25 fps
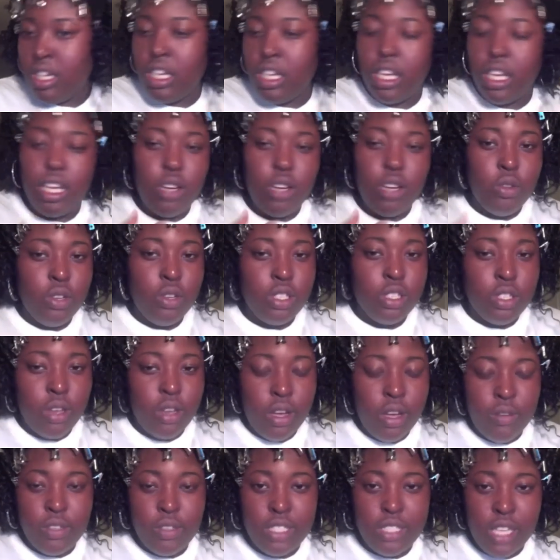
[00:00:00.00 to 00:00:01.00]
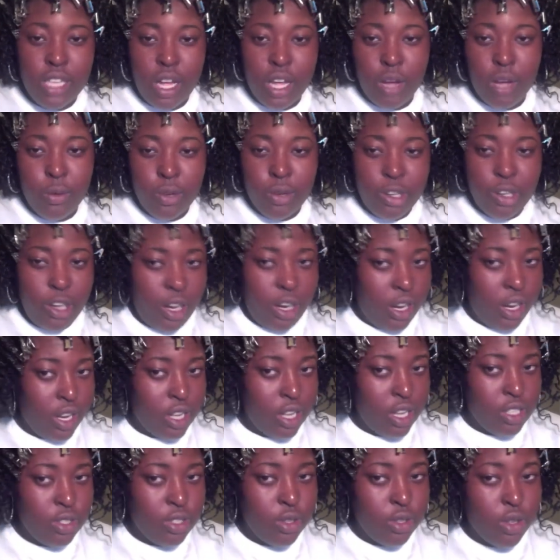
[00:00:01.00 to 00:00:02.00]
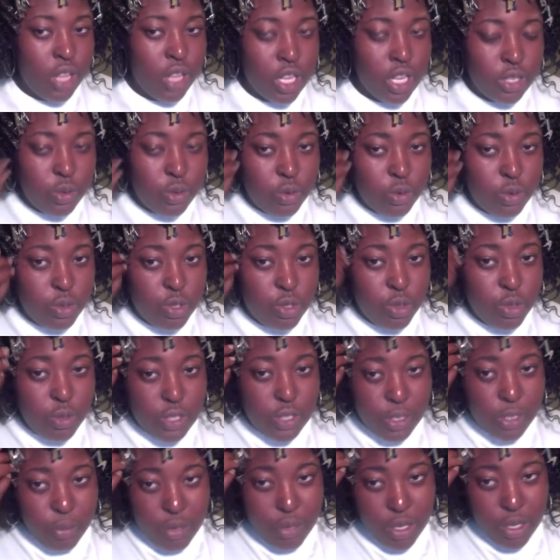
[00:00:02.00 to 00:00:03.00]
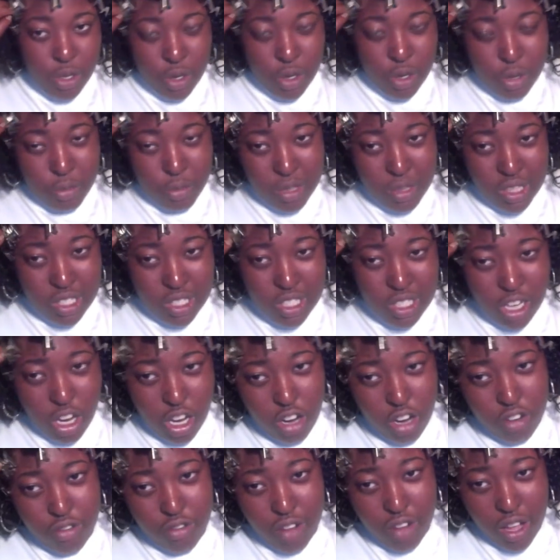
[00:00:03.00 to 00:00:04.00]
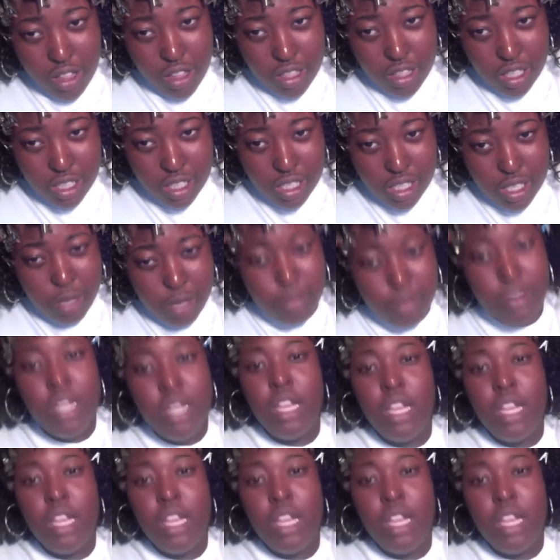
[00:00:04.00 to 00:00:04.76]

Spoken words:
and also have a towel in hand so that as soon as you dip it, you can put the towel around the clip